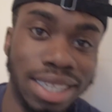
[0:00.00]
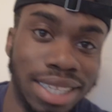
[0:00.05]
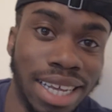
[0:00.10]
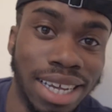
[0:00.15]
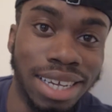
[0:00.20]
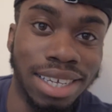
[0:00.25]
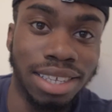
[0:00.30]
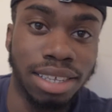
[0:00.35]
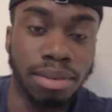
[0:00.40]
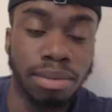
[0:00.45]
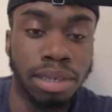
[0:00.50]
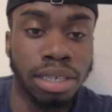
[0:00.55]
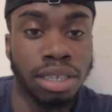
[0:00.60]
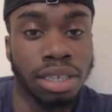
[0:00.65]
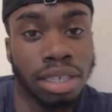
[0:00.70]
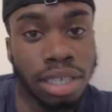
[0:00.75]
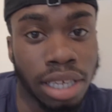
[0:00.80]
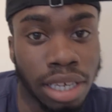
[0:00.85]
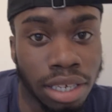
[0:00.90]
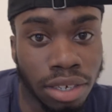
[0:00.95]
takes to be
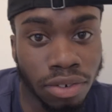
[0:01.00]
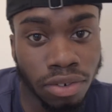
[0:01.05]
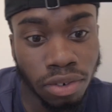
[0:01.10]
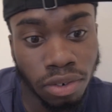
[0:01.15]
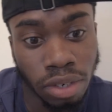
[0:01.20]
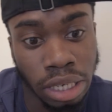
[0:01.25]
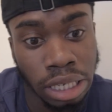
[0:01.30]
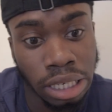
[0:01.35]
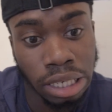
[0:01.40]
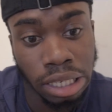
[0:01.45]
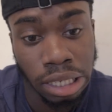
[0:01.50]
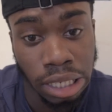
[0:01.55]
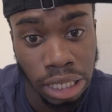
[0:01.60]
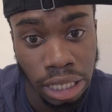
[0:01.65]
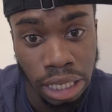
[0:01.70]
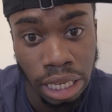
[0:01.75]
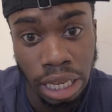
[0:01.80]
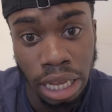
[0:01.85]
successful is,